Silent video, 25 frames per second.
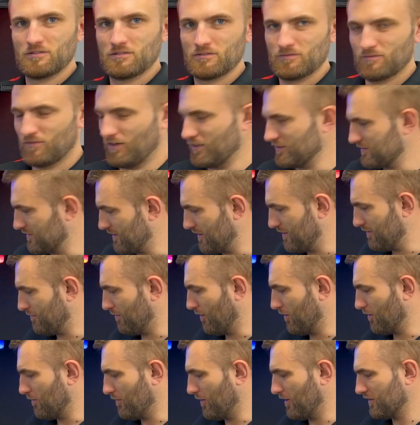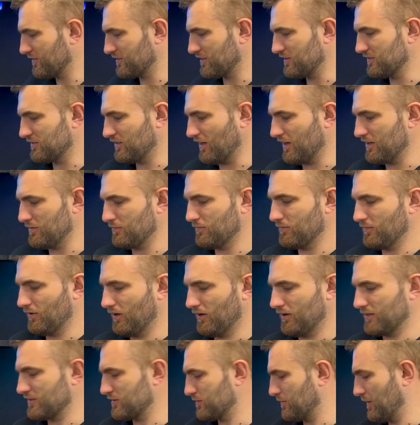Firstly, a roll of masking tape.
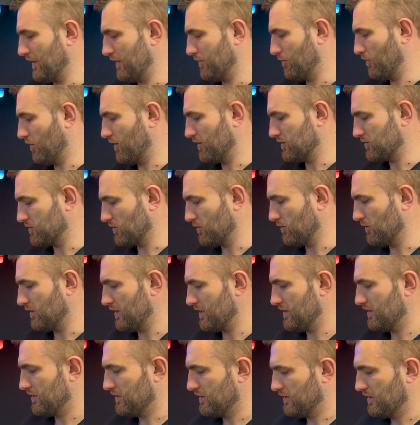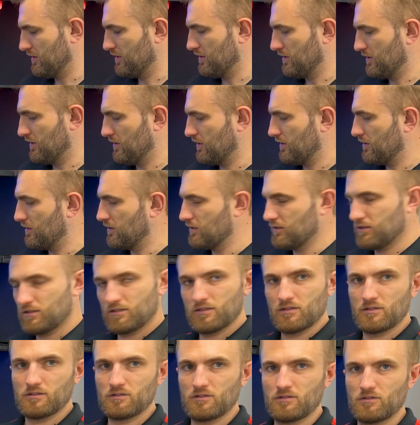I'll explain why shortly.
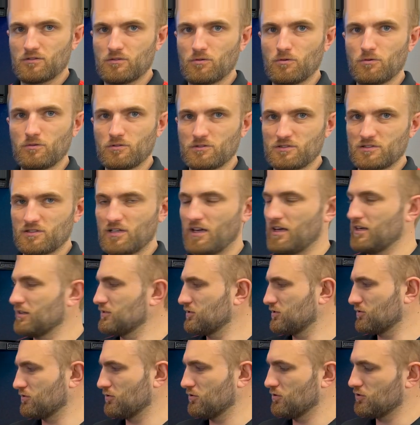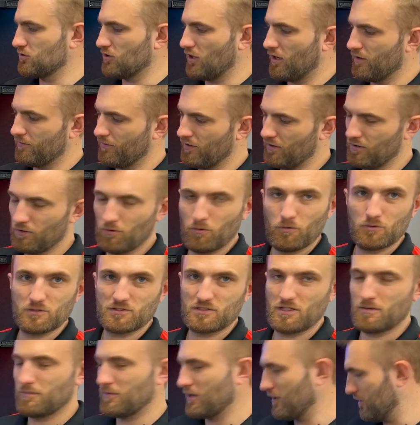Torx 10 screwdriver or
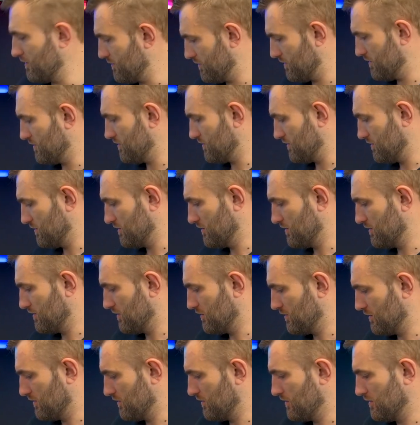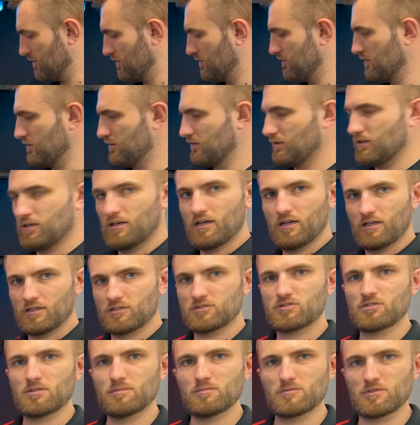similar. And a
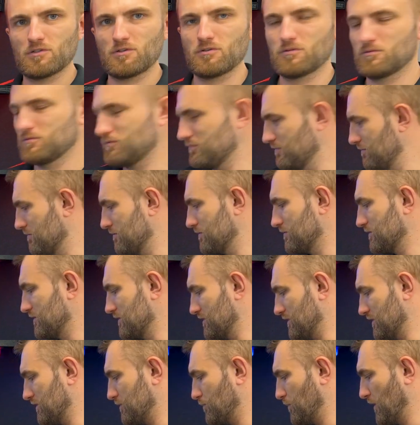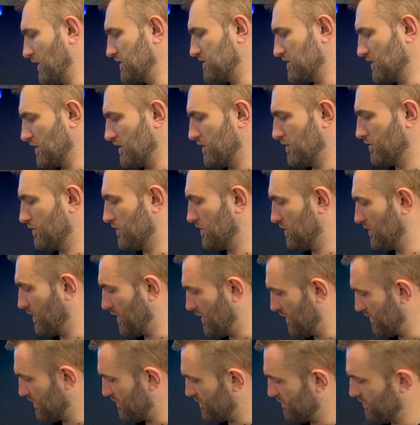trim tool. So that's basically all you
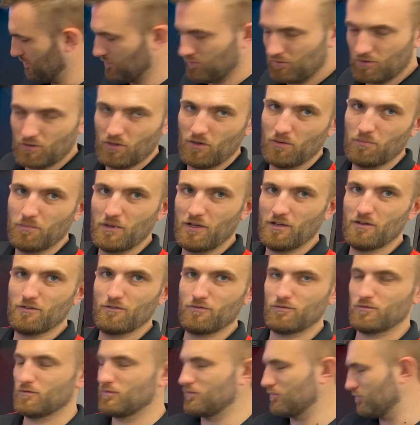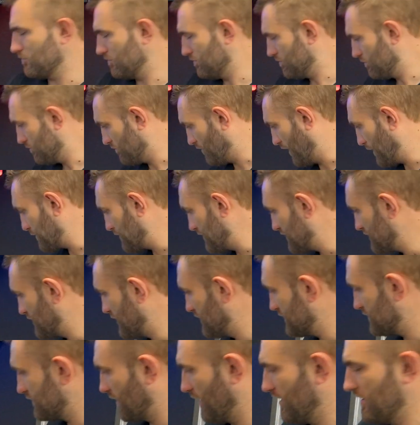need. Got a bit of rapid
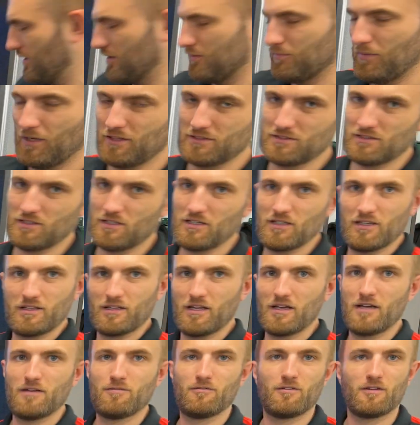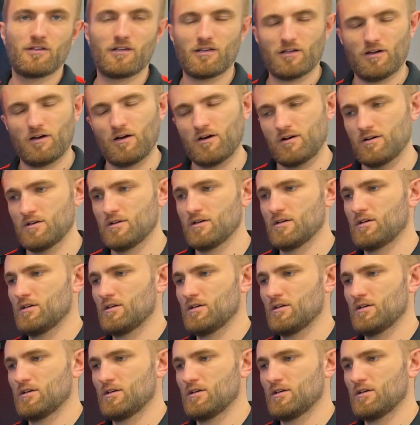detailer, matte sealer there for the car,